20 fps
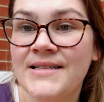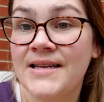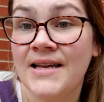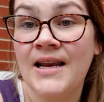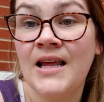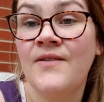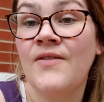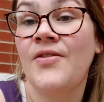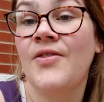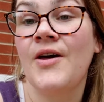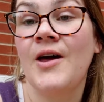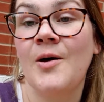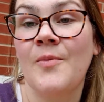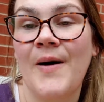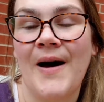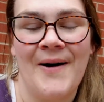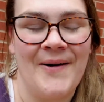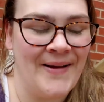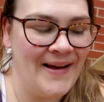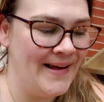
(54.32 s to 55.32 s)
didn't even think
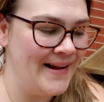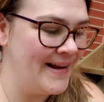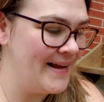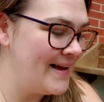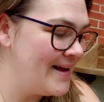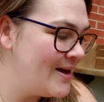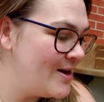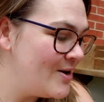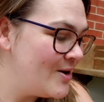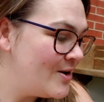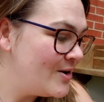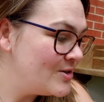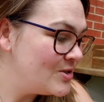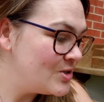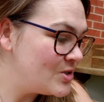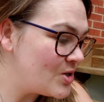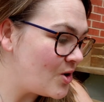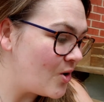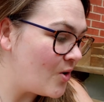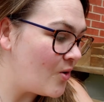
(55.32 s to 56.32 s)
about it.
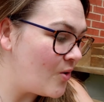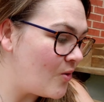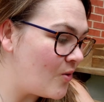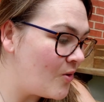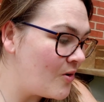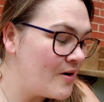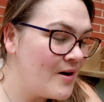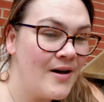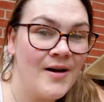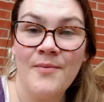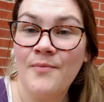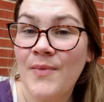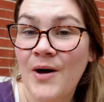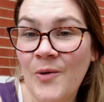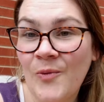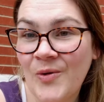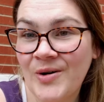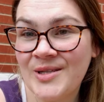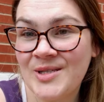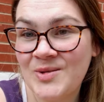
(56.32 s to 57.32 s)
So my
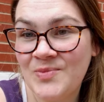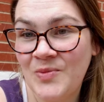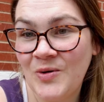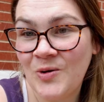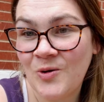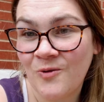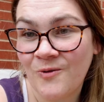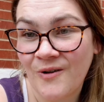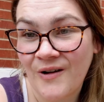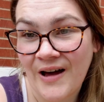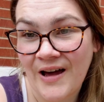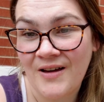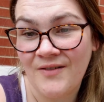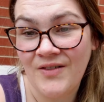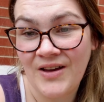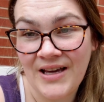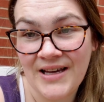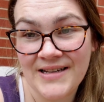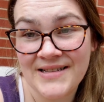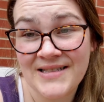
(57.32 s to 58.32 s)
once beautiful
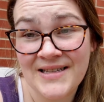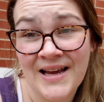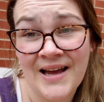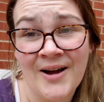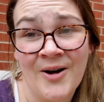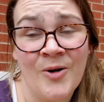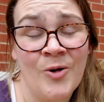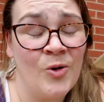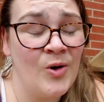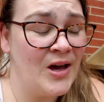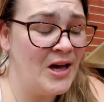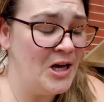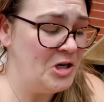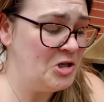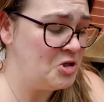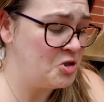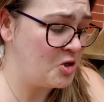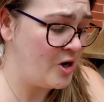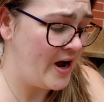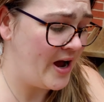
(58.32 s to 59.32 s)
ivy is now a
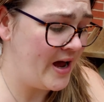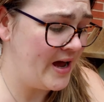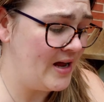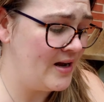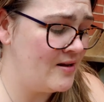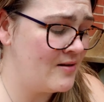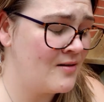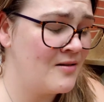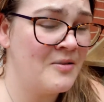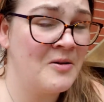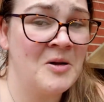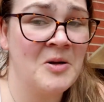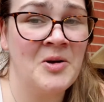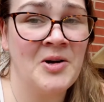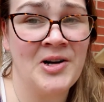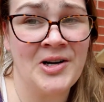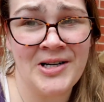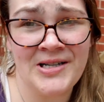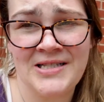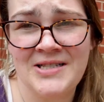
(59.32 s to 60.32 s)
dried,
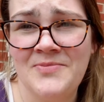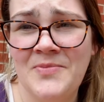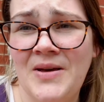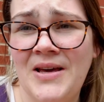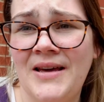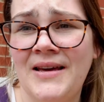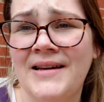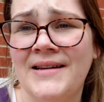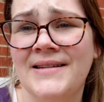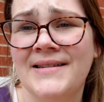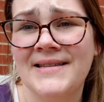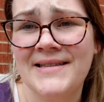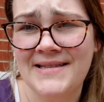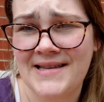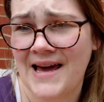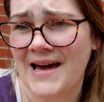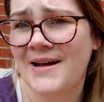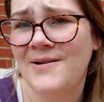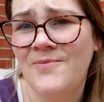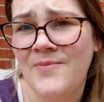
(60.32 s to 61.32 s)
crispy,
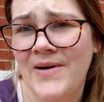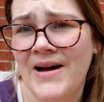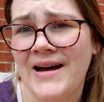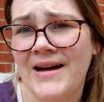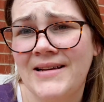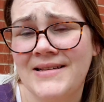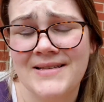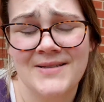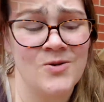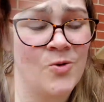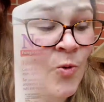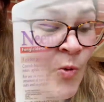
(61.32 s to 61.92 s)
sad mess.